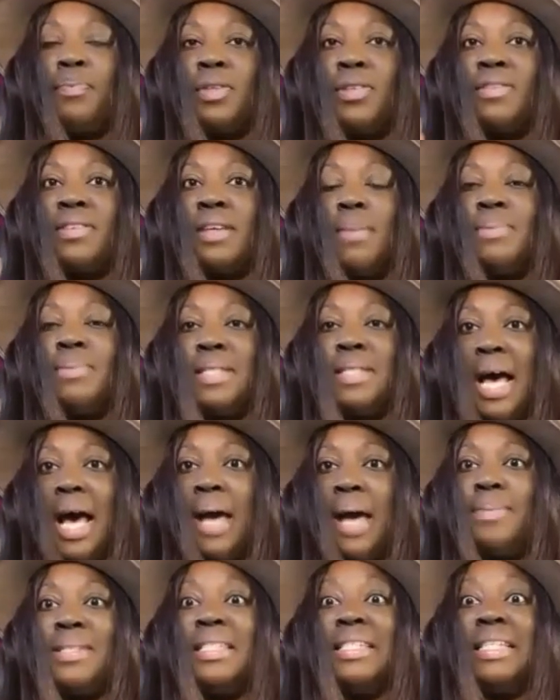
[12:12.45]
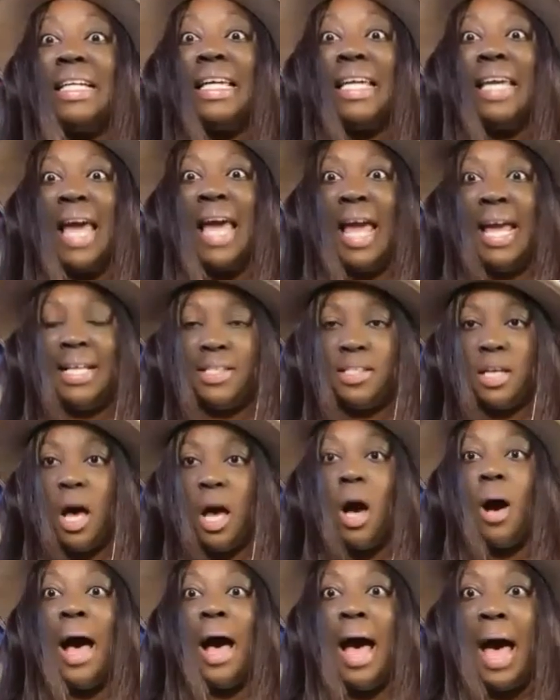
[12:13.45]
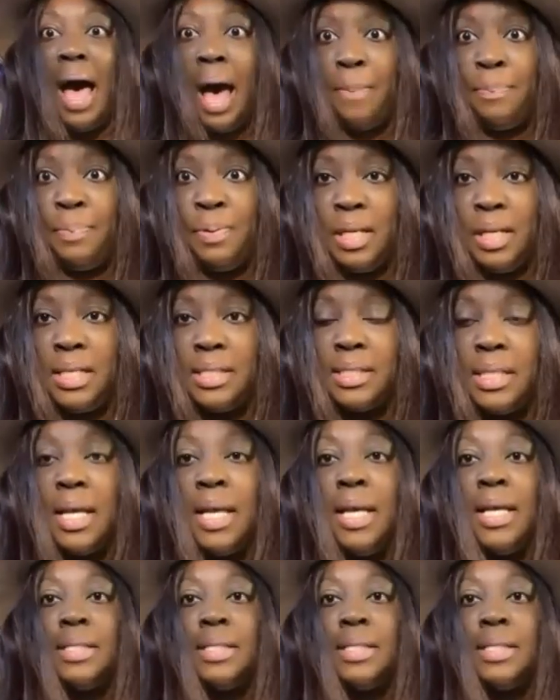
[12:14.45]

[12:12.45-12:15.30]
sometimes negate our happiness.